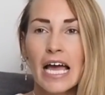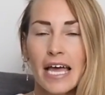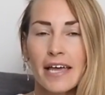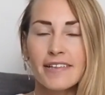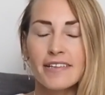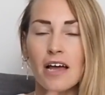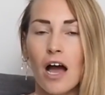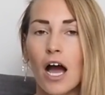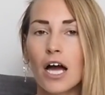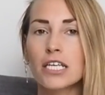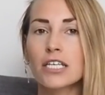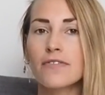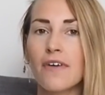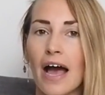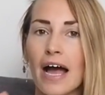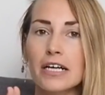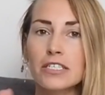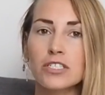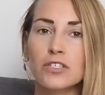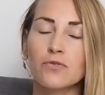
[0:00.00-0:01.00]
It's kind of
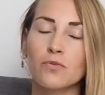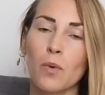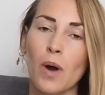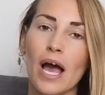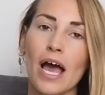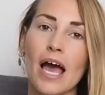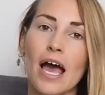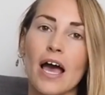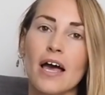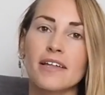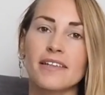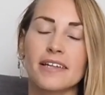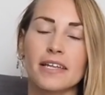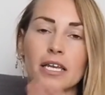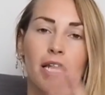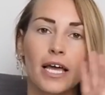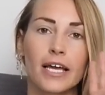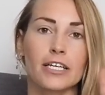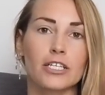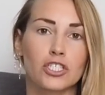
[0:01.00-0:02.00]
activewear as in
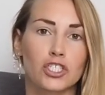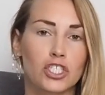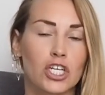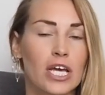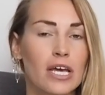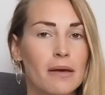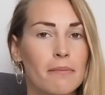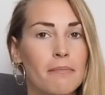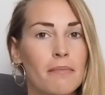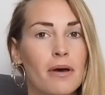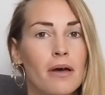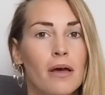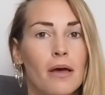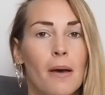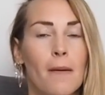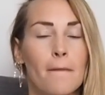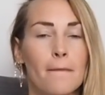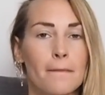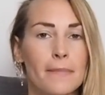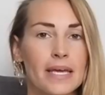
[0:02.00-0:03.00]
like gym
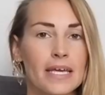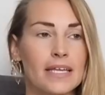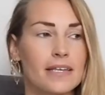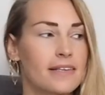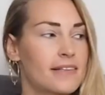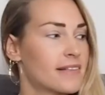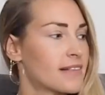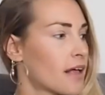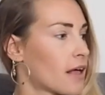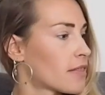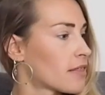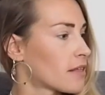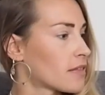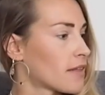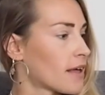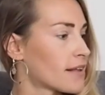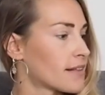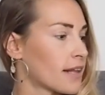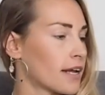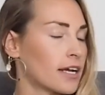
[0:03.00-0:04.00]
meets, I think
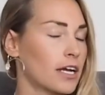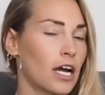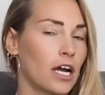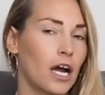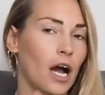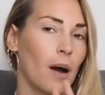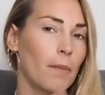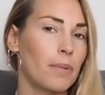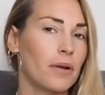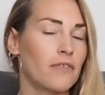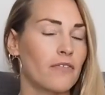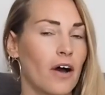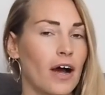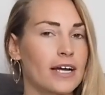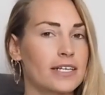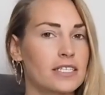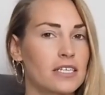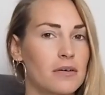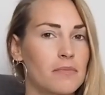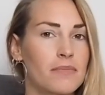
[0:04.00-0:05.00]
there's like a couple of
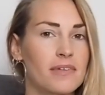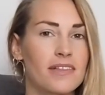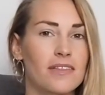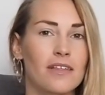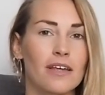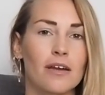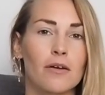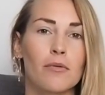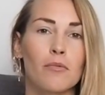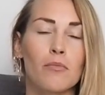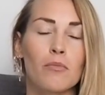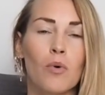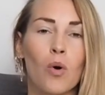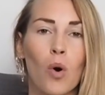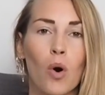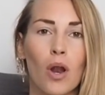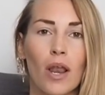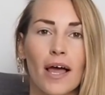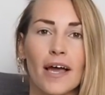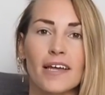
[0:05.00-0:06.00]
items that are
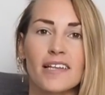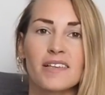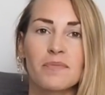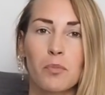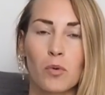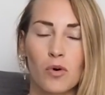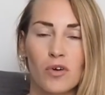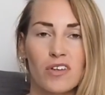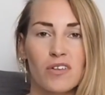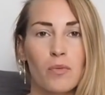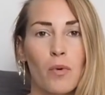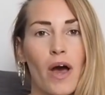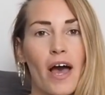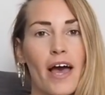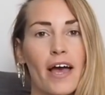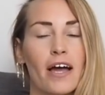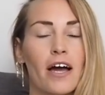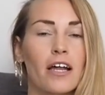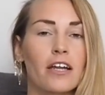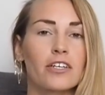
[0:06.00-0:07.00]
more like
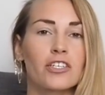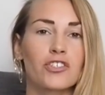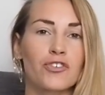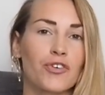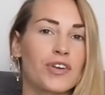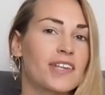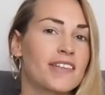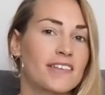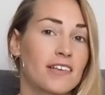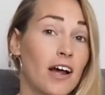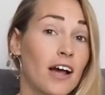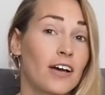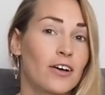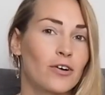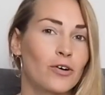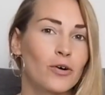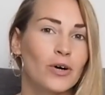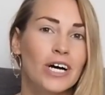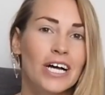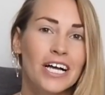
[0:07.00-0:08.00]
sportswear, kind of street
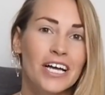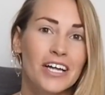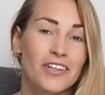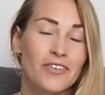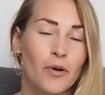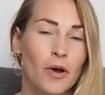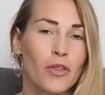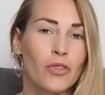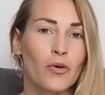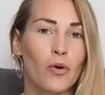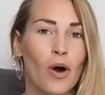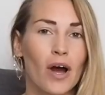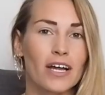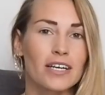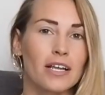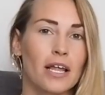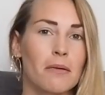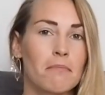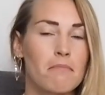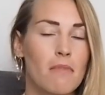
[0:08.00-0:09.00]
style. So I thought
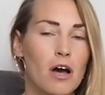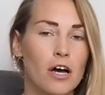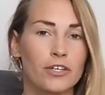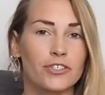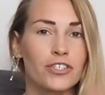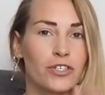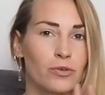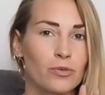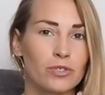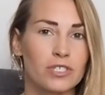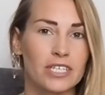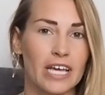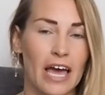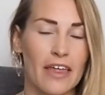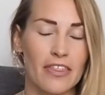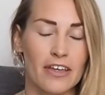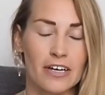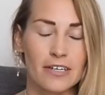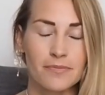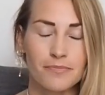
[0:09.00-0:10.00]
I'd like merge it all
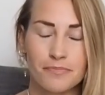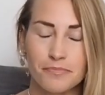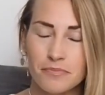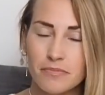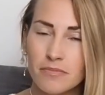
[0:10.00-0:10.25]
together.